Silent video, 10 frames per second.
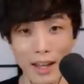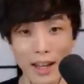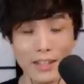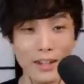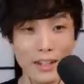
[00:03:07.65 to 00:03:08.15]

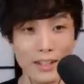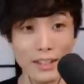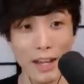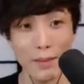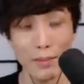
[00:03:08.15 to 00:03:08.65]
As you can
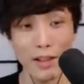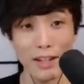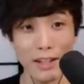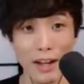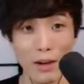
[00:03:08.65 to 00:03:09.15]
see, I
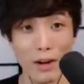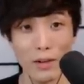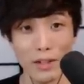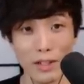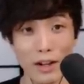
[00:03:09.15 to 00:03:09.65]
planned it out where
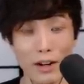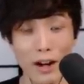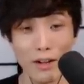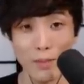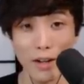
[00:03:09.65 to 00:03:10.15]
I would cut
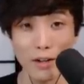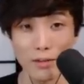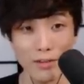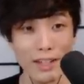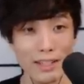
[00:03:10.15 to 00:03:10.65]
off my own
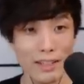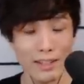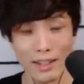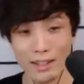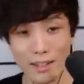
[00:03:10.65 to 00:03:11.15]
face,
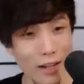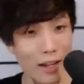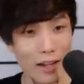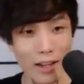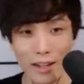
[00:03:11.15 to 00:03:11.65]
because that's
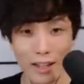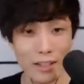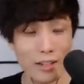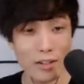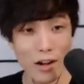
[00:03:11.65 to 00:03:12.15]

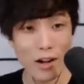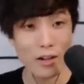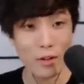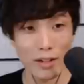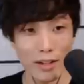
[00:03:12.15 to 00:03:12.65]
just
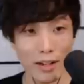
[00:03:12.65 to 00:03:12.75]
awkward.